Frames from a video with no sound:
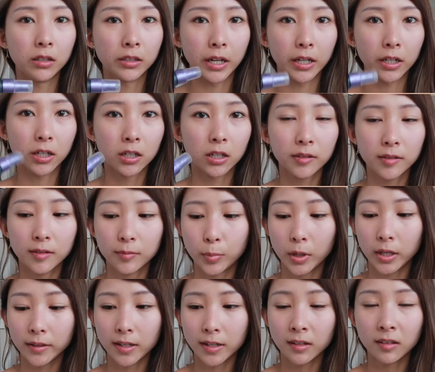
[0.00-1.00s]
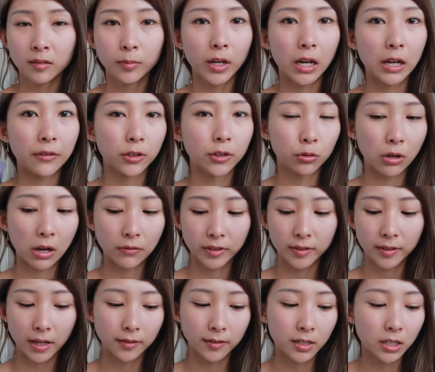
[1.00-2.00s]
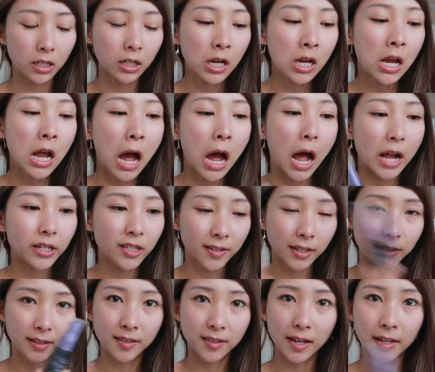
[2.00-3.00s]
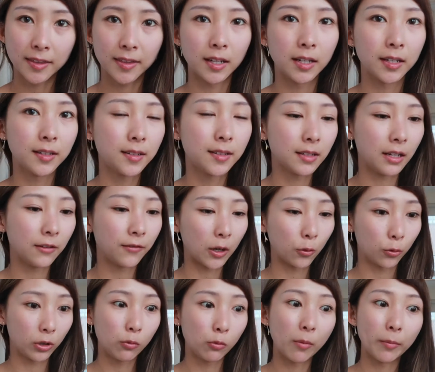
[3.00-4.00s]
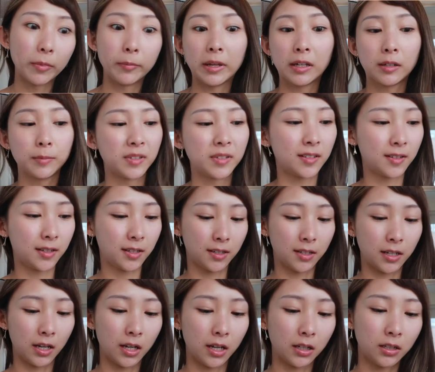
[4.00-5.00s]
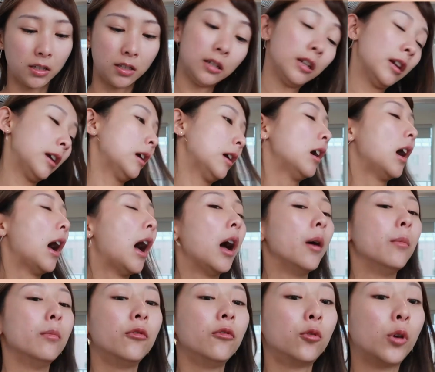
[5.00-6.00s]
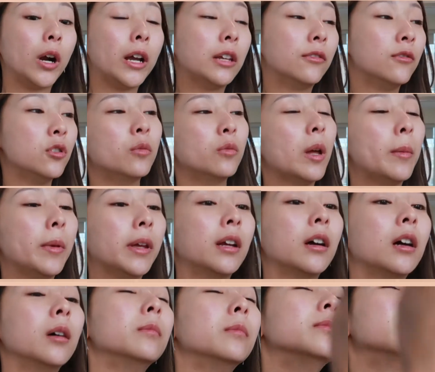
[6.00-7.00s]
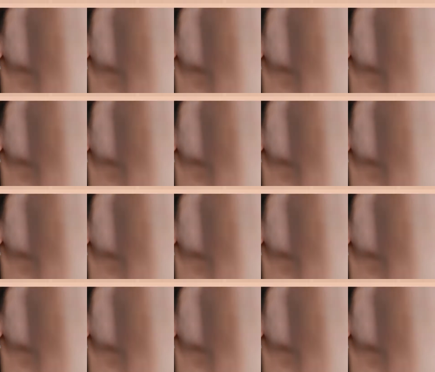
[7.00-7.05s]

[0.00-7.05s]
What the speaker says: Nighter setting spray. I have a travel size here. I just like to set this if I really want my makeup to stay before I even do my makeup.